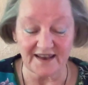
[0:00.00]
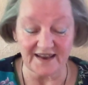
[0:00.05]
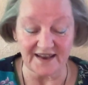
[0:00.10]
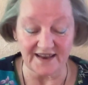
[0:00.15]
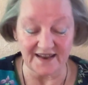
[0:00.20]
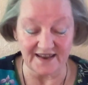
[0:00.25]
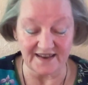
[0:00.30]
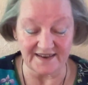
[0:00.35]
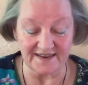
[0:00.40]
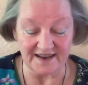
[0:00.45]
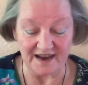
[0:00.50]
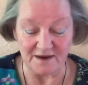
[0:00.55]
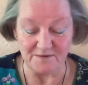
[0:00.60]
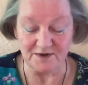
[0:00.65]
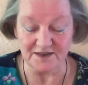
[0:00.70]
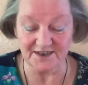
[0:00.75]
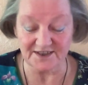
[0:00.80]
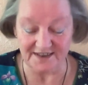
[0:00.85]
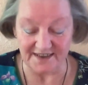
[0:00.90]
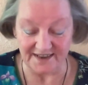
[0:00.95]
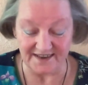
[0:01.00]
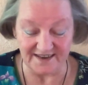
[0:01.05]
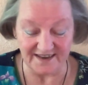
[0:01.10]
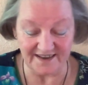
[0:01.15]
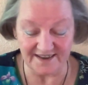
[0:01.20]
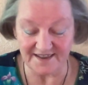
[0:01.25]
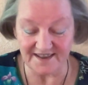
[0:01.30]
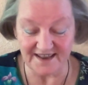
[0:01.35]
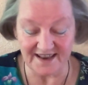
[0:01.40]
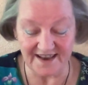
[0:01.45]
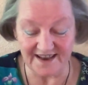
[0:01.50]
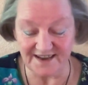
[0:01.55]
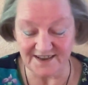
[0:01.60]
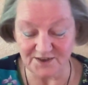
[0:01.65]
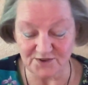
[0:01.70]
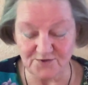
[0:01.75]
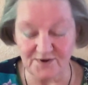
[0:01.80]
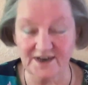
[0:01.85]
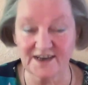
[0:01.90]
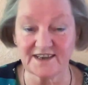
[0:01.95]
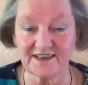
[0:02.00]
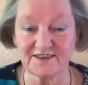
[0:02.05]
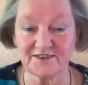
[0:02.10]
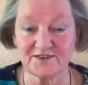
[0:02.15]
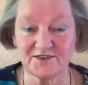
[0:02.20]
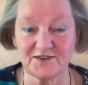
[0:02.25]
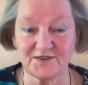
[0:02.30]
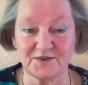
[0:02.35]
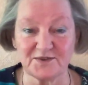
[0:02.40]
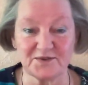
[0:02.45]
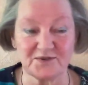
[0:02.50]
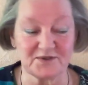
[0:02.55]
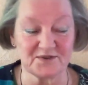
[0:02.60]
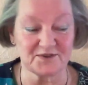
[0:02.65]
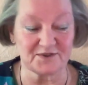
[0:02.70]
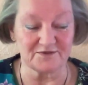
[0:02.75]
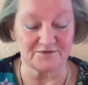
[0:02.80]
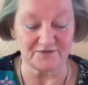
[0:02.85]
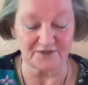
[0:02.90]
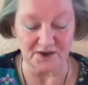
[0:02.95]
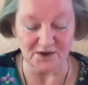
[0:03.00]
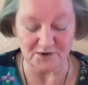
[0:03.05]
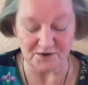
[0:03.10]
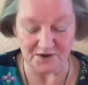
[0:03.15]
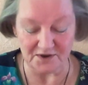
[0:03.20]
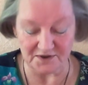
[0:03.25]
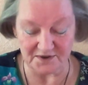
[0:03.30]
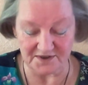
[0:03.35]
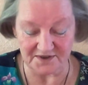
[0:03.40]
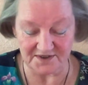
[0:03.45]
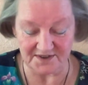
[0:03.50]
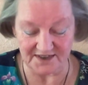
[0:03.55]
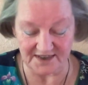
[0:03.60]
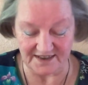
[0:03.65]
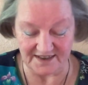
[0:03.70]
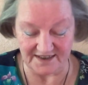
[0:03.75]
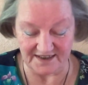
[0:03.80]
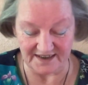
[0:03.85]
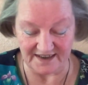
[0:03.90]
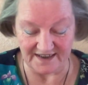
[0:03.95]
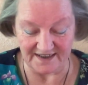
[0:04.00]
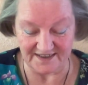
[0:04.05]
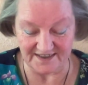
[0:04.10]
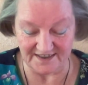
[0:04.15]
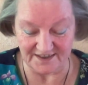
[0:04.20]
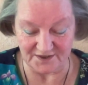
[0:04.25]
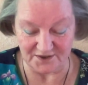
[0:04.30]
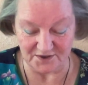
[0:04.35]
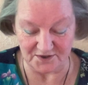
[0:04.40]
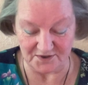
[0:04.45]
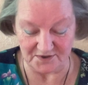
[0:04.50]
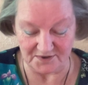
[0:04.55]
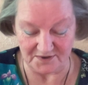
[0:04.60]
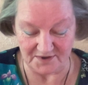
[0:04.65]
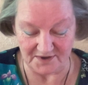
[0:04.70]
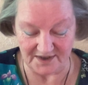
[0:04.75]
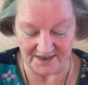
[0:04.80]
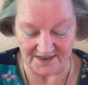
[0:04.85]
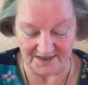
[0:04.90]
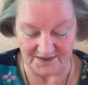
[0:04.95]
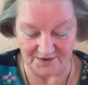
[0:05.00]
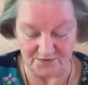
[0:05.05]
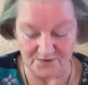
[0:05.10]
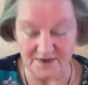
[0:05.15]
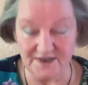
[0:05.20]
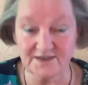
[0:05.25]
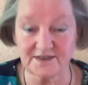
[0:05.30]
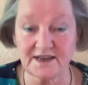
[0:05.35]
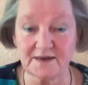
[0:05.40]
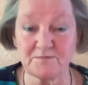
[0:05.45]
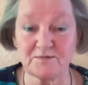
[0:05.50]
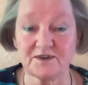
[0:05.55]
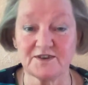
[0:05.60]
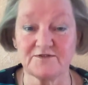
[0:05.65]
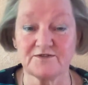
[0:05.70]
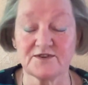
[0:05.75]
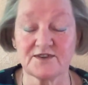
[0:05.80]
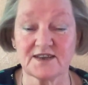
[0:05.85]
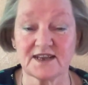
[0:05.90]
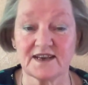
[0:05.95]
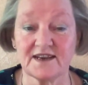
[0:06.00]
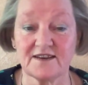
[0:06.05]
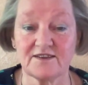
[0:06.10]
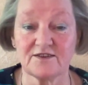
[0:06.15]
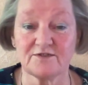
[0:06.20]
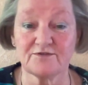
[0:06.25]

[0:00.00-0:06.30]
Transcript: And I was standing there trying to focus and get into a receptive state.